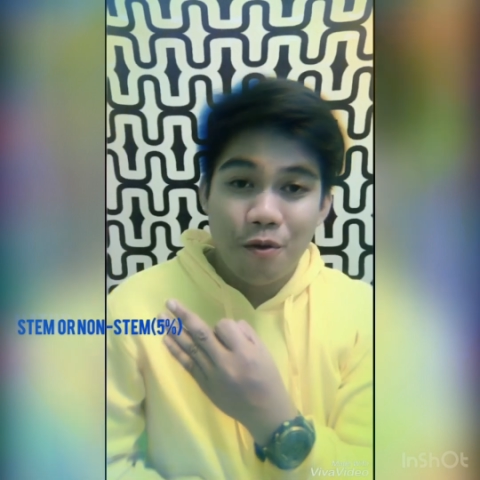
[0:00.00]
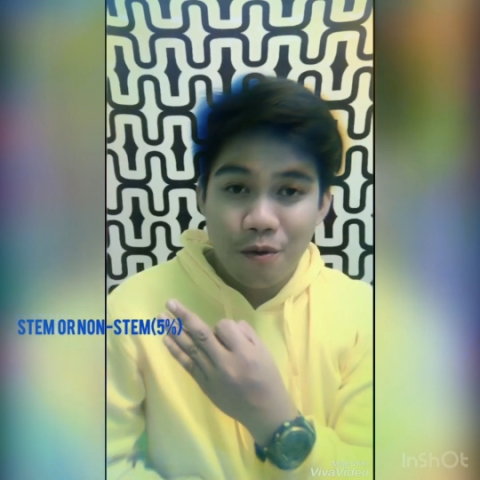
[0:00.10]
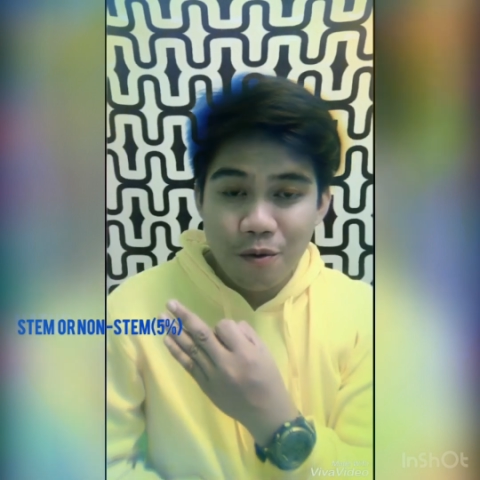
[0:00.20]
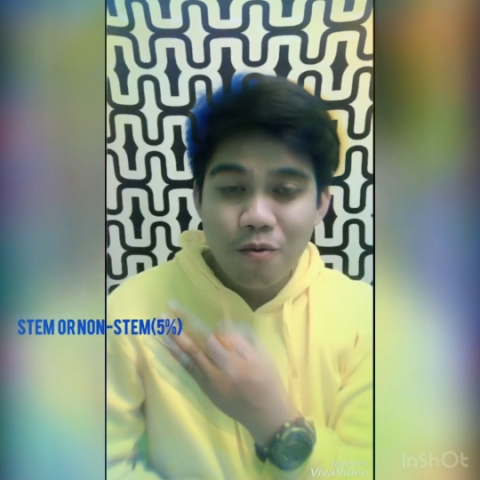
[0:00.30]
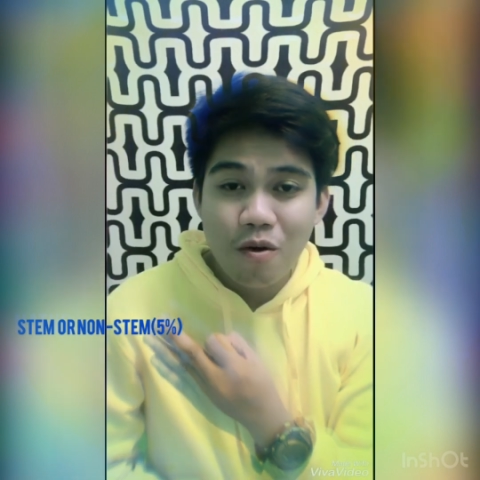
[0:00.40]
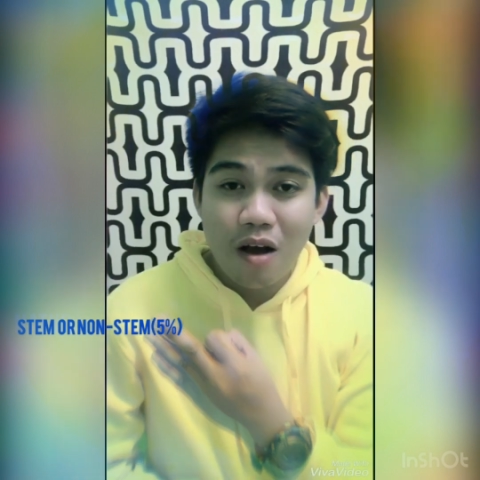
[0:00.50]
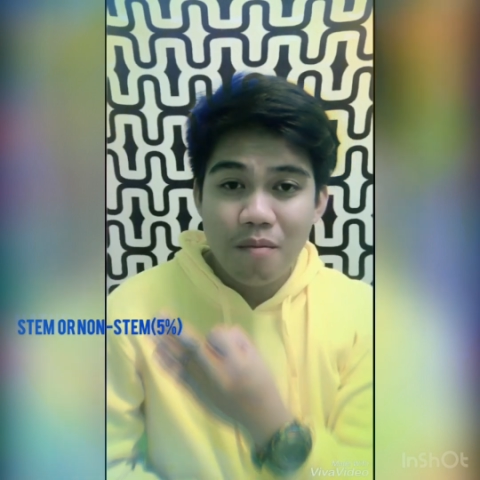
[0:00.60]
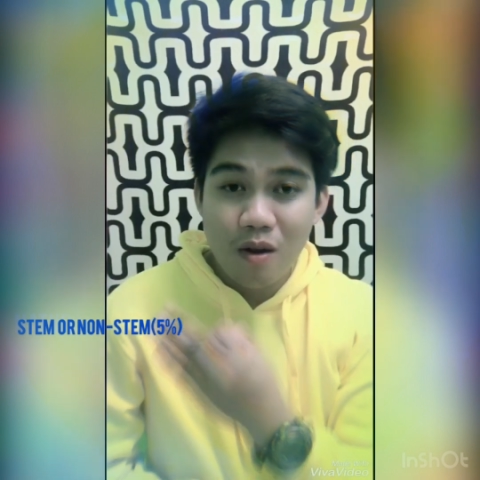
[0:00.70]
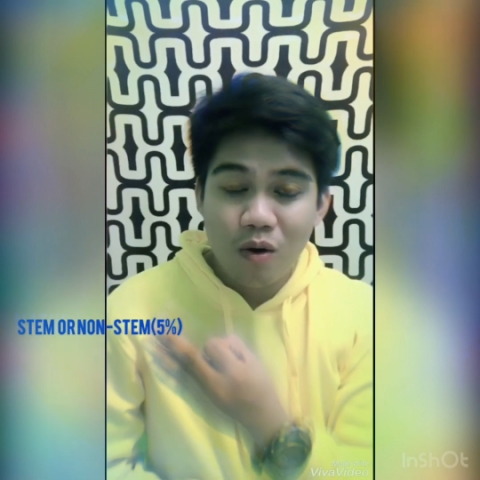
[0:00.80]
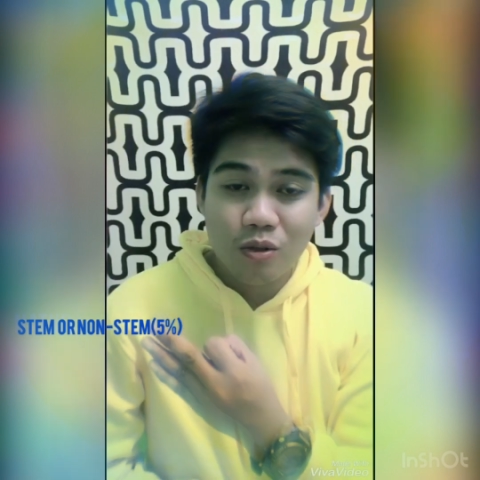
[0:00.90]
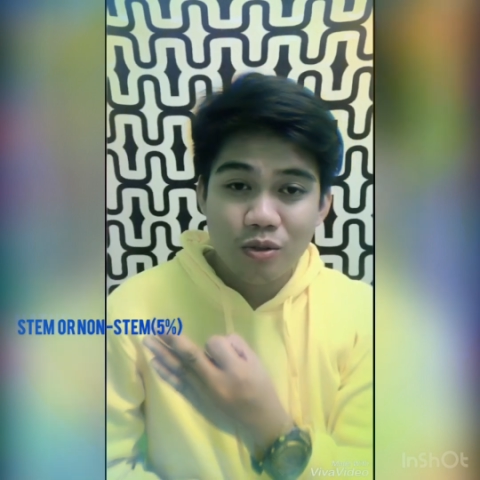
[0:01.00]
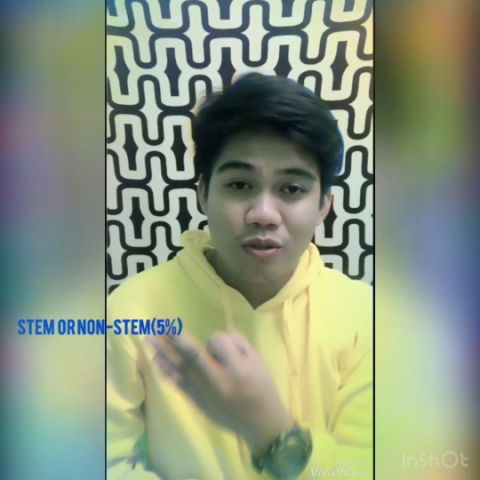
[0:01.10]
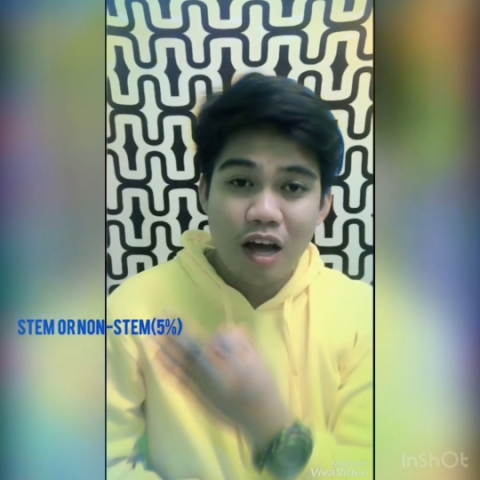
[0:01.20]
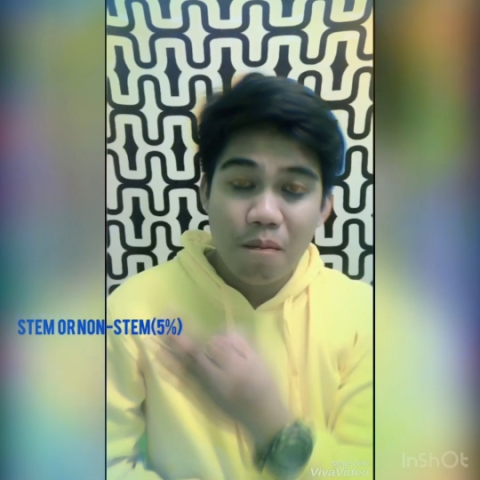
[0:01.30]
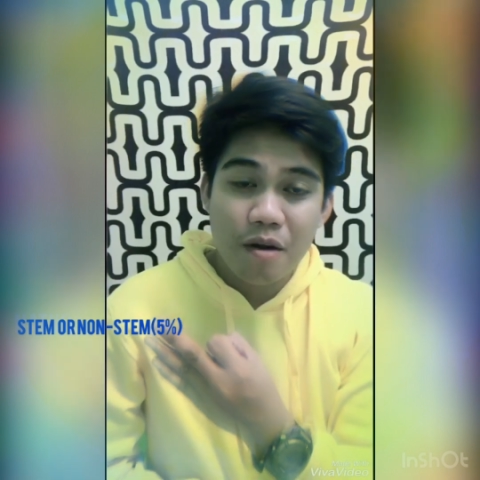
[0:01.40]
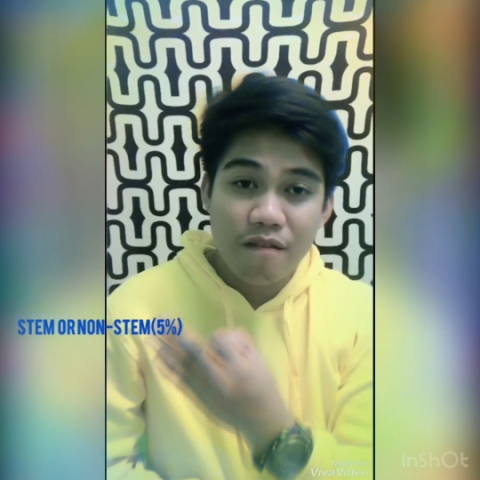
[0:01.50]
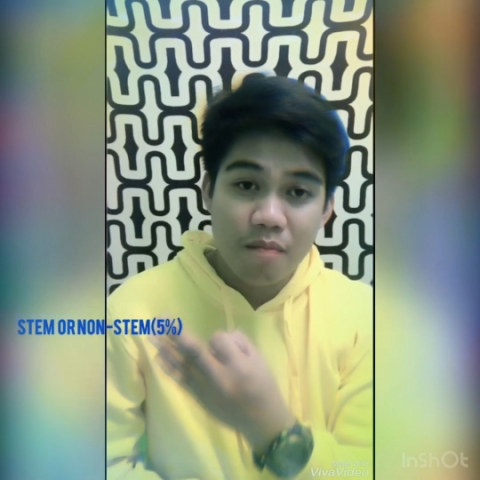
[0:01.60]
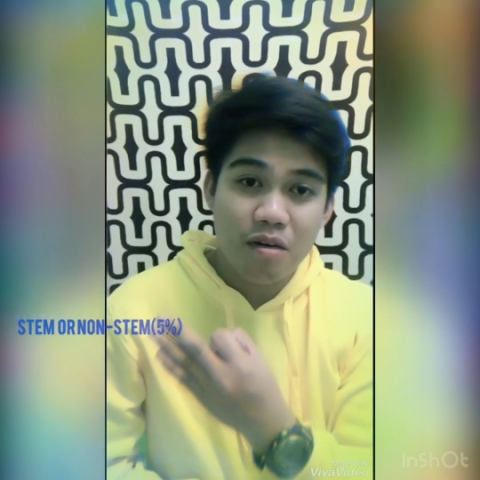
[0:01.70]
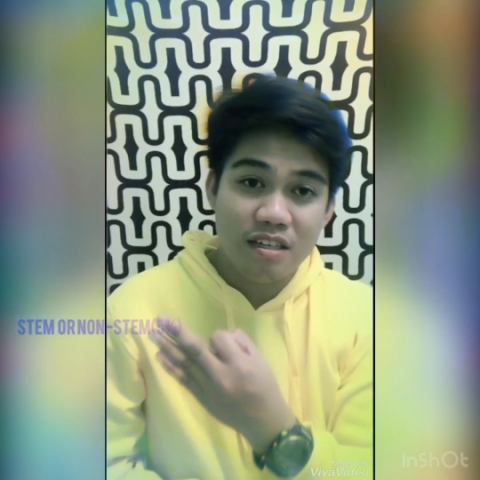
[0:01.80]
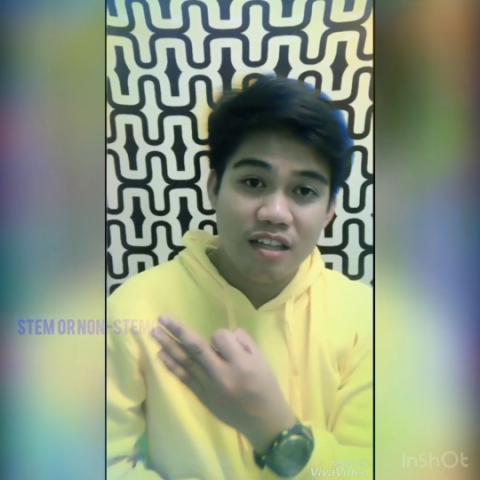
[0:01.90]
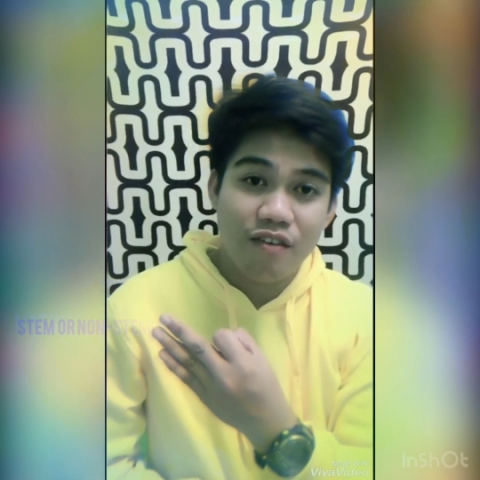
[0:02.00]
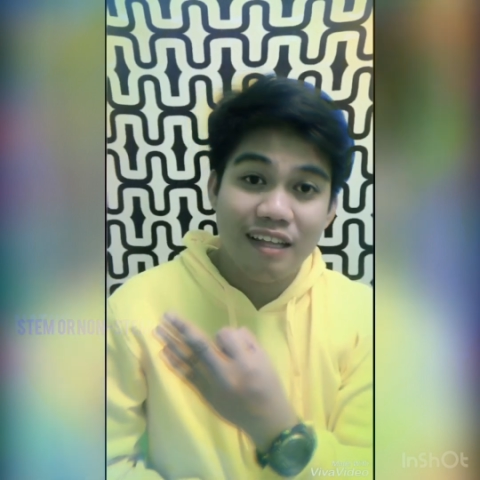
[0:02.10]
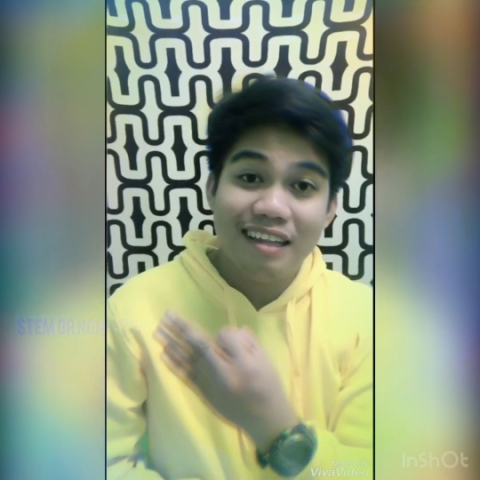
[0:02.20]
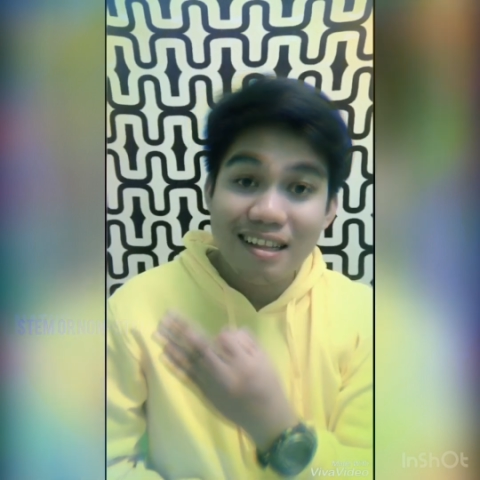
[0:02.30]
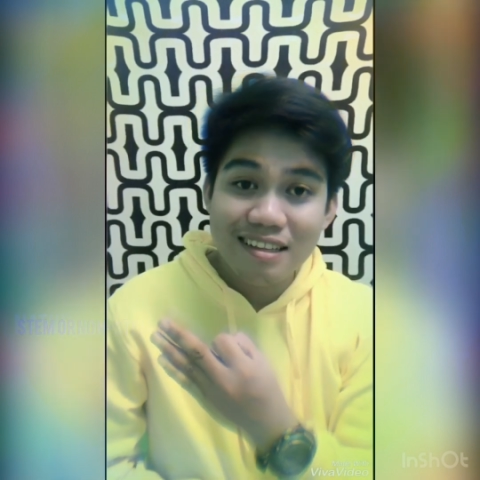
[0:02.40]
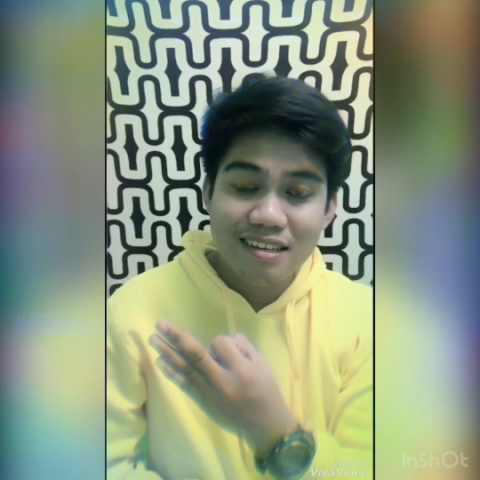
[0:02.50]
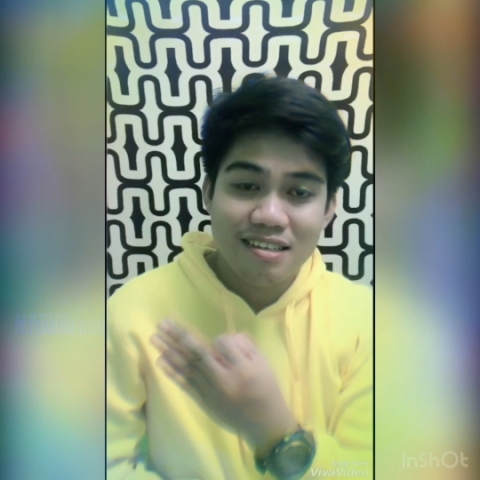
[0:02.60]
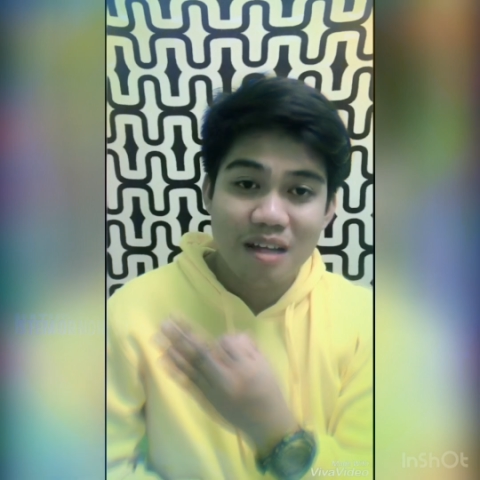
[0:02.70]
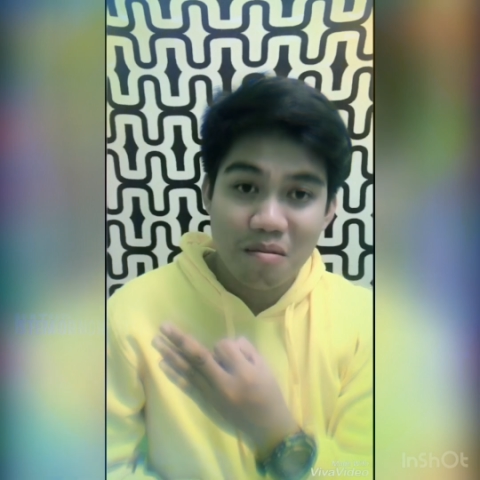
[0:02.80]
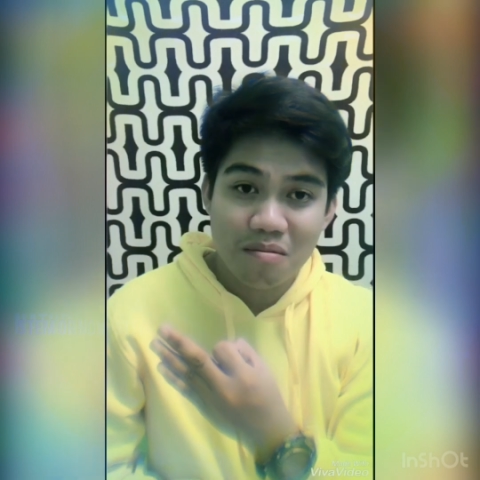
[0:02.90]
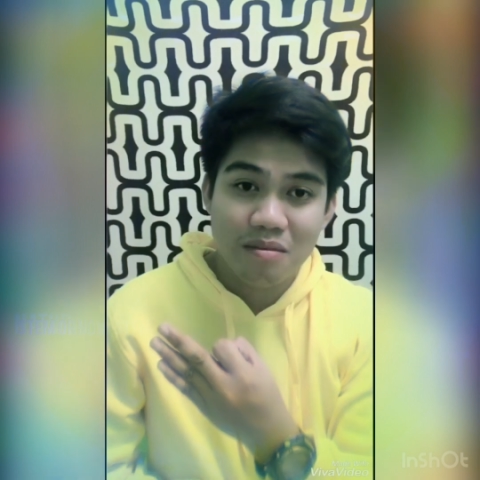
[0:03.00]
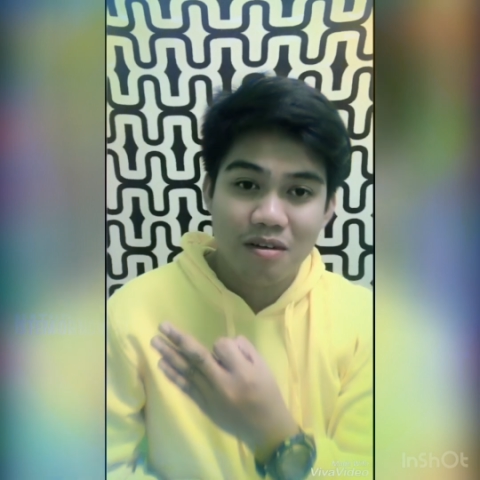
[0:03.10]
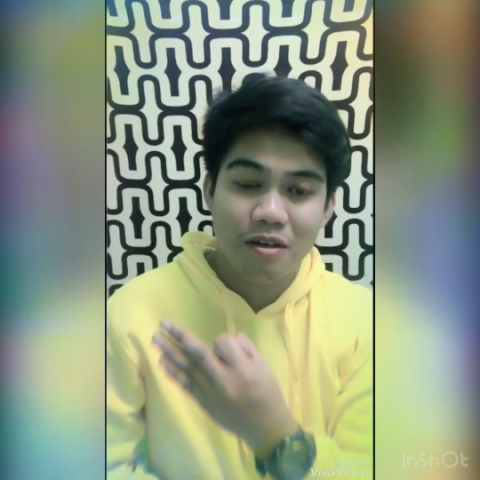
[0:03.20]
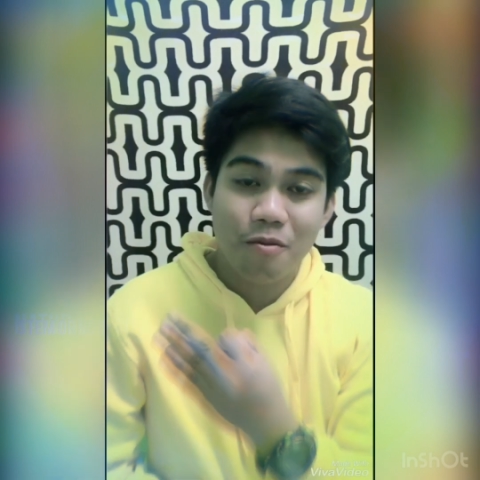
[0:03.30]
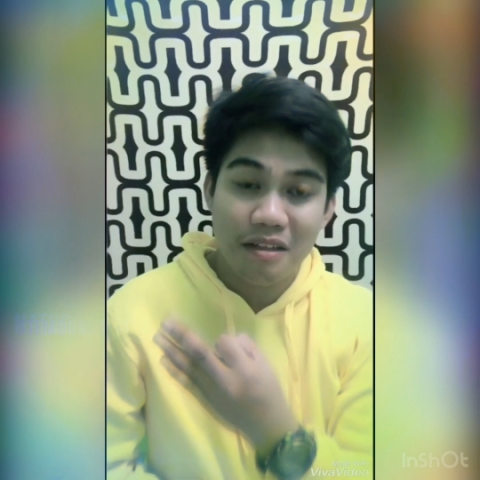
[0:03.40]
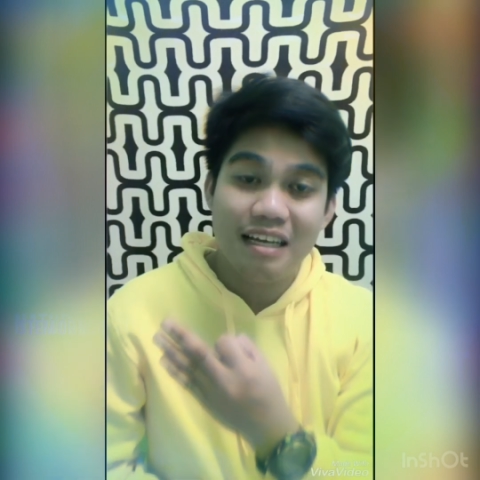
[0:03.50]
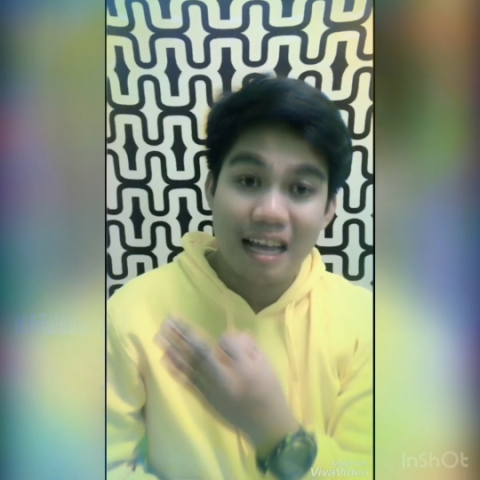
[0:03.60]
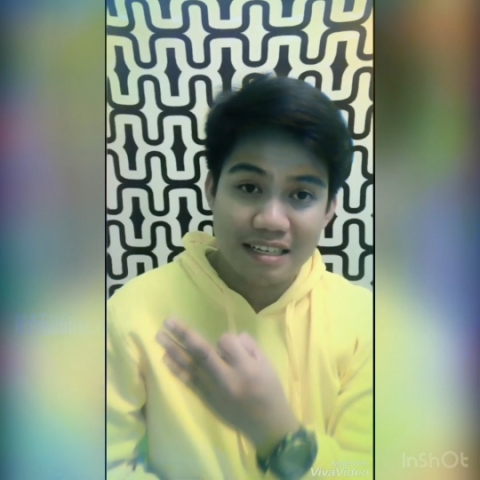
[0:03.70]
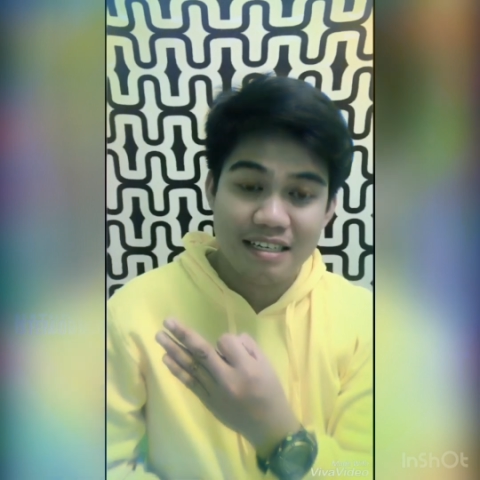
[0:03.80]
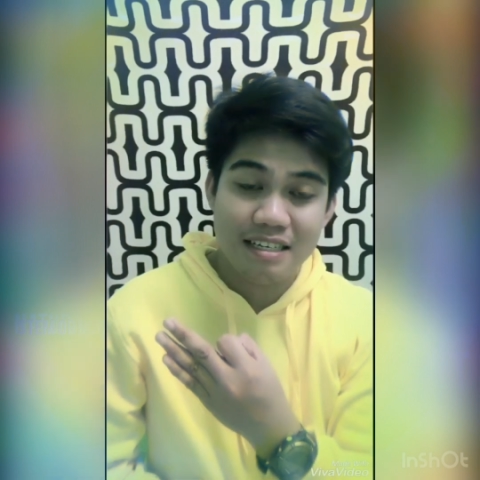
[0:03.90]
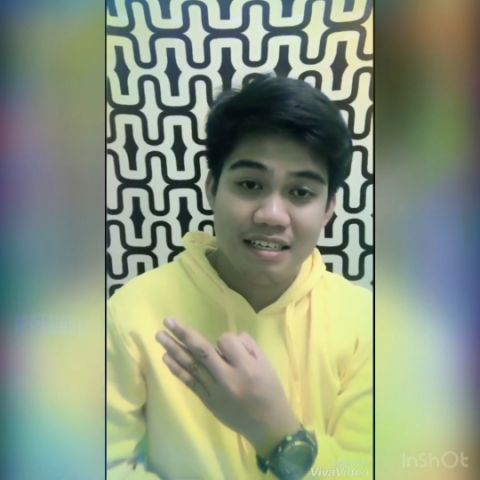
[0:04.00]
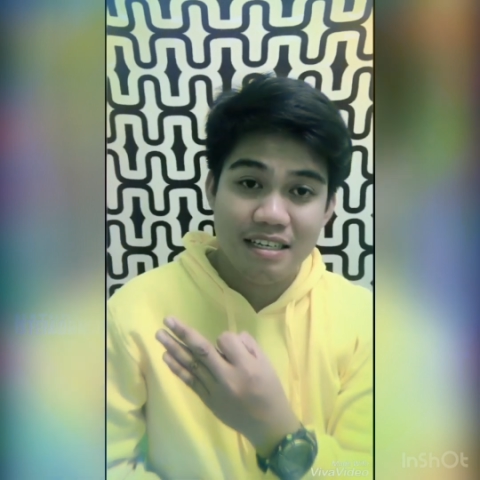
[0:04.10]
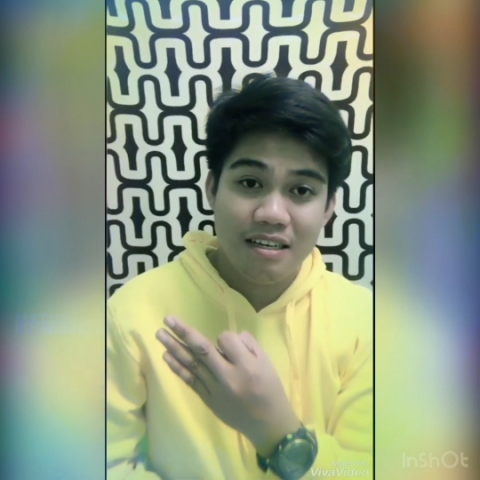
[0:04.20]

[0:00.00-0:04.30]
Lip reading: you belong to the upper 5% of the non-STEM graduating class.